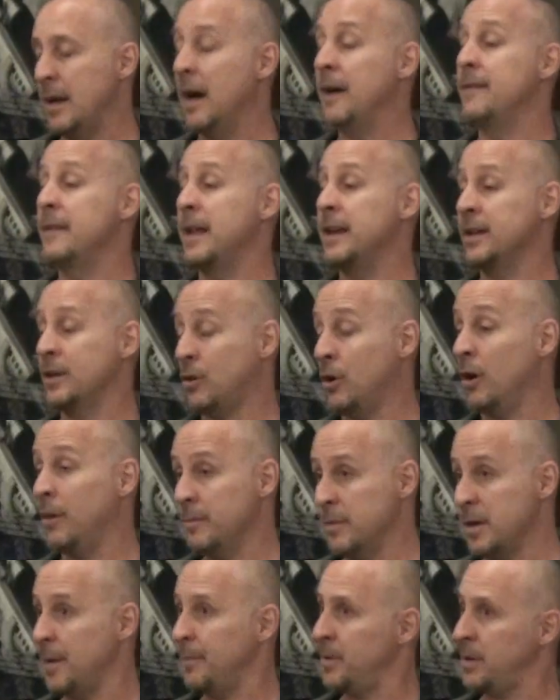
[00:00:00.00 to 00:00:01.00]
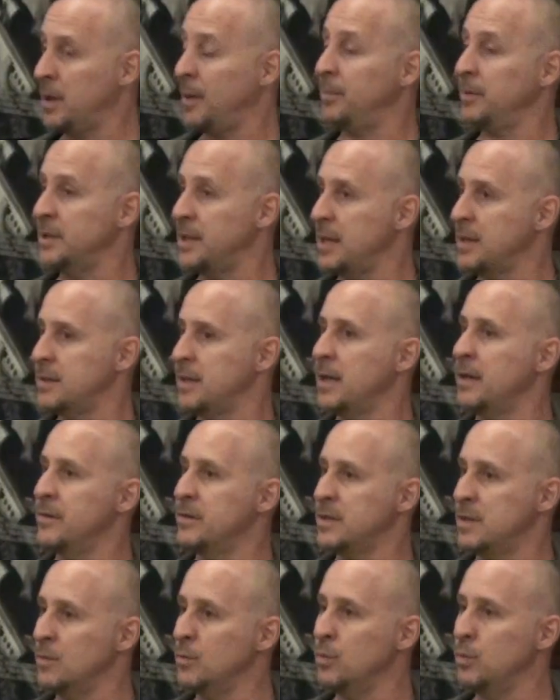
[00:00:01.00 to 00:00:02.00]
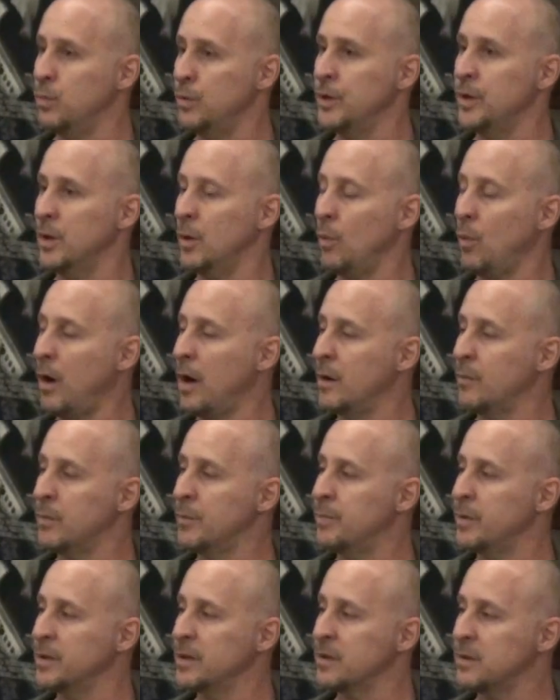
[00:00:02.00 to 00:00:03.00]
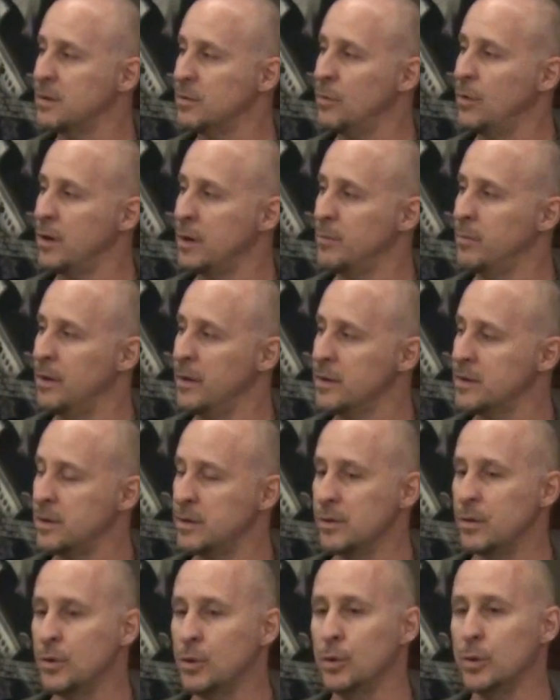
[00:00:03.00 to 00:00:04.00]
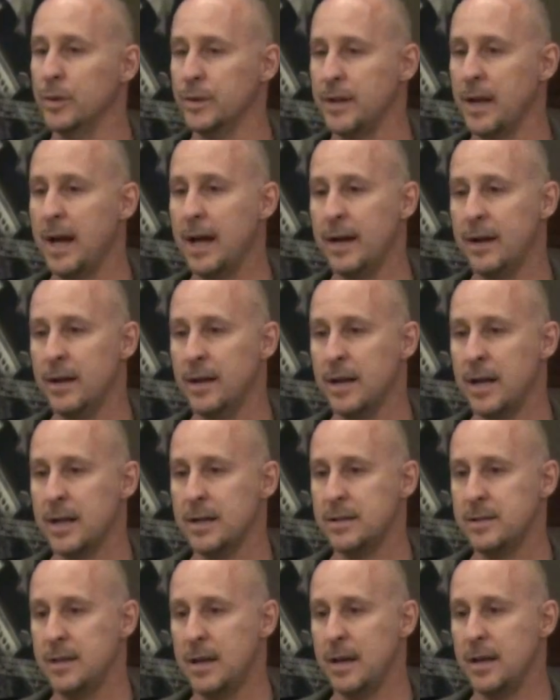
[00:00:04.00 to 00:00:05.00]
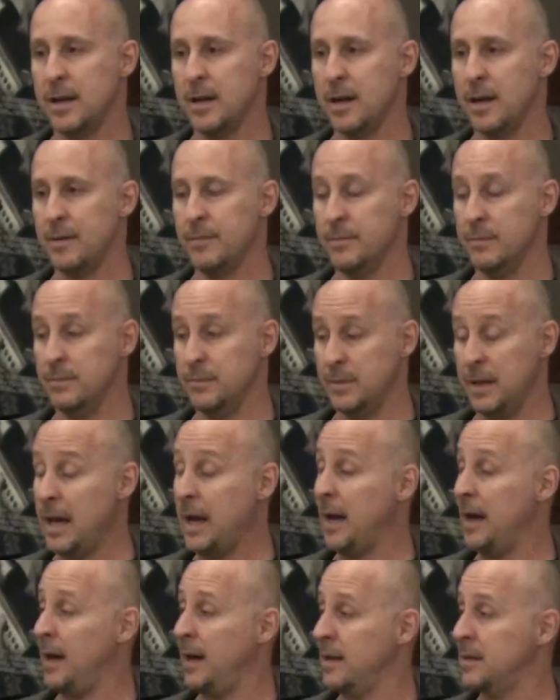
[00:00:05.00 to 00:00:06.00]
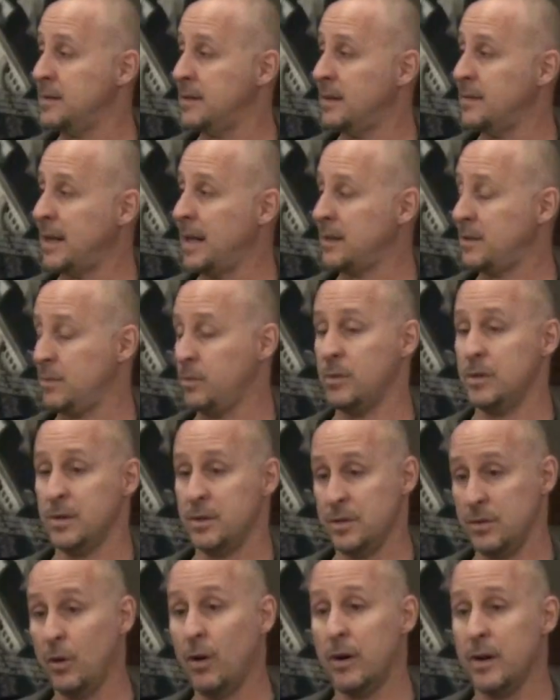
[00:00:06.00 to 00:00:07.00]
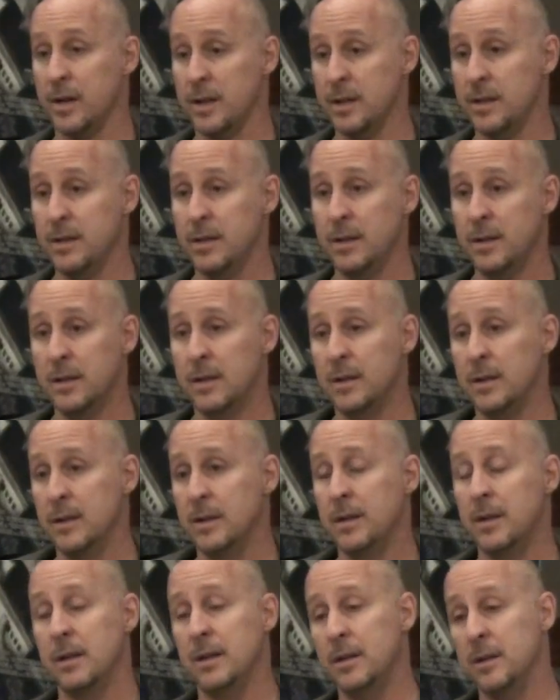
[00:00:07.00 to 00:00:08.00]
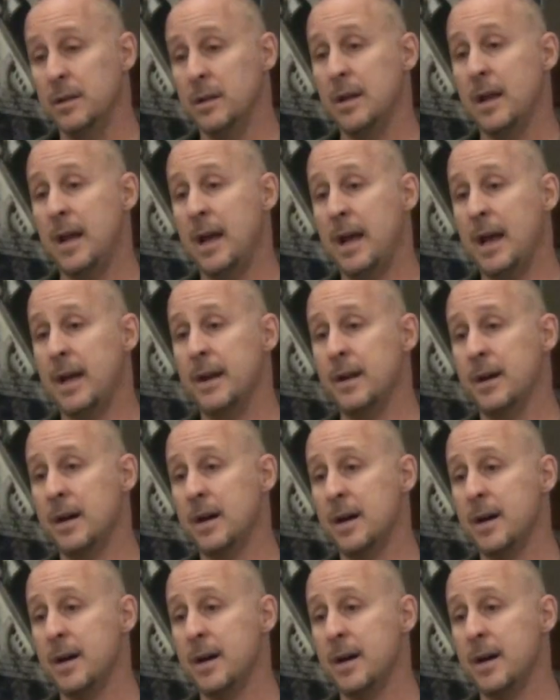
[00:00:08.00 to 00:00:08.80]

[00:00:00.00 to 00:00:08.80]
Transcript: And then he called me up a couple of days later, he said, why don't we bring this to Warner Brothers, are you cool with that? And I said, yeah, I said, that's where it started. And